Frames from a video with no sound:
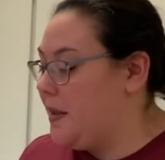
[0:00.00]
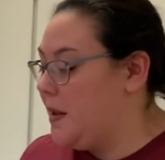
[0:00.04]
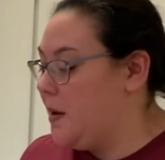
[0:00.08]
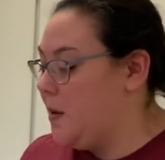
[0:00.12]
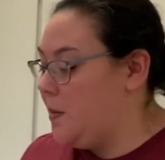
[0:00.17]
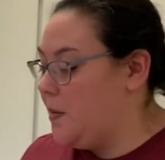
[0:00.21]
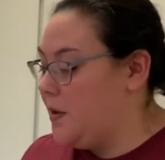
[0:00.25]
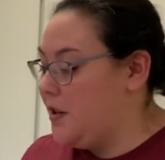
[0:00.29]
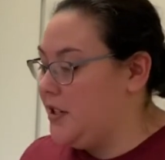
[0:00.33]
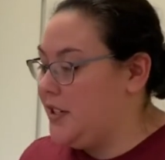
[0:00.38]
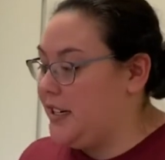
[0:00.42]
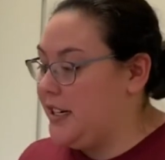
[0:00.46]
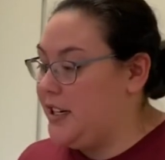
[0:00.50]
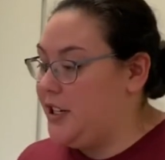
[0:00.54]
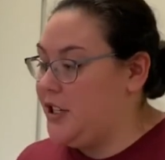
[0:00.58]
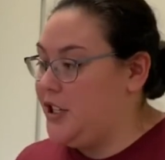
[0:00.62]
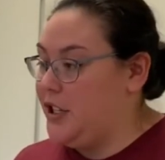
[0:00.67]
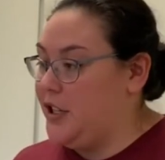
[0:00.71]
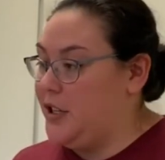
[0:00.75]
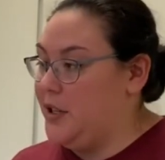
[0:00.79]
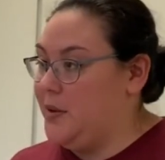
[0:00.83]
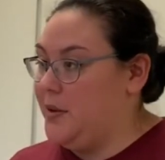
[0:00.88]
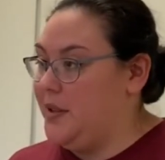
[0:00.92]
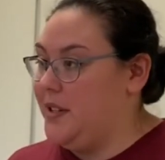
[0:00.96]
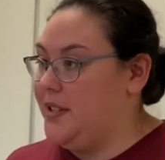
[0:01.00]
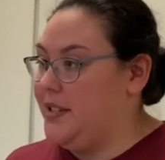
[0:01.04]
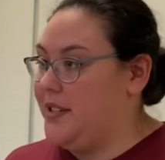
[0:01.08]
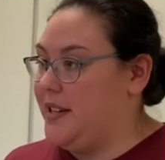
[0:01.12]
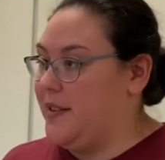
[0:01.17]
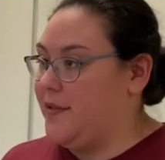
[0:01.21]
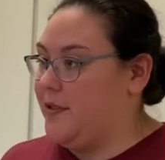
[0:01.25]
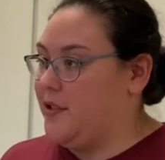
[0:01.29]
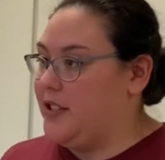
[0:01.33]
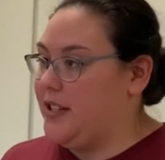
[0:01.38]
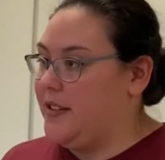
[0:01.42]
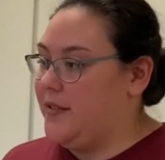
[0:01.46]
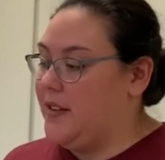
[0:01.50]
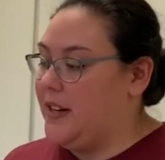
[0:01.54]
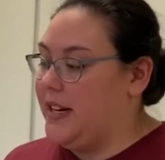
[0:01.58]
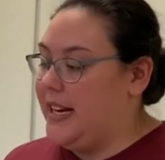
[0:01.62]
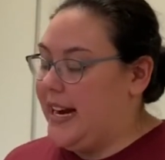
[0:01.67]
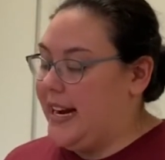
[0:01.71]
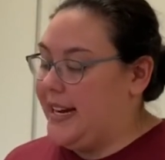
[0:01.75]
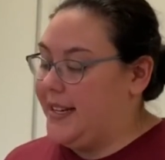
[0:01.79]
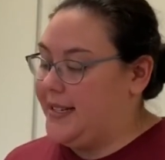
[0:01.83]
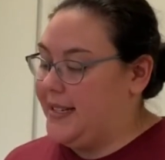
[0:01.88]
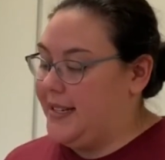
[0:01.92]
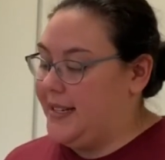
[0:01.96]
We're gonna do several different
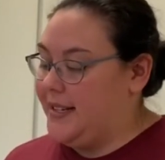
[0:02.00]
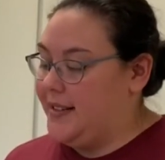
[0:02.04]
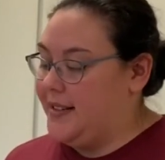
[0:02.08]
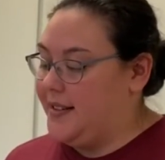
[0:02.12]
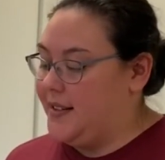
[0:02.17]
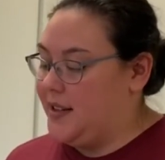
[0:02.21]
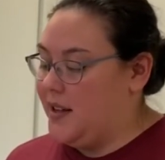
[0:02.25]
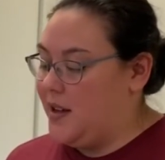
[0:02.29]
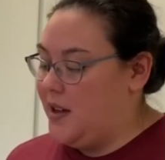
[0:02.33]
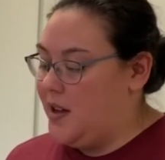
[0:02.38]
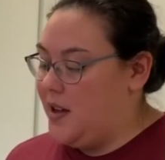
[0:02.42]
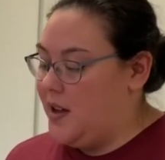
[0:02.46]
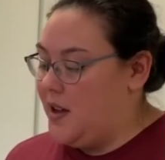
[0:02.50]
cases.